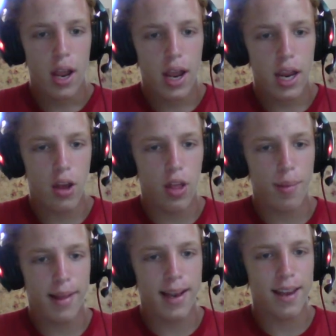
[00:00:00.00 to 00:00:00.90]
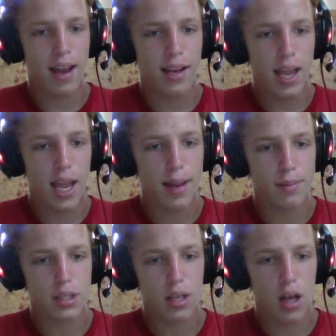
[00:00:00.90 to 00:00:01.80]
he only played 10
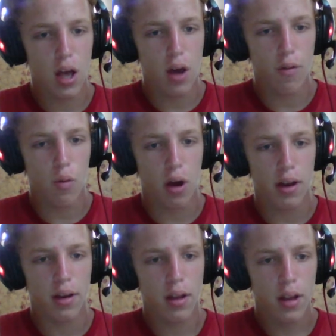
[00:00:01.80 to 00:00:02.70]
games of a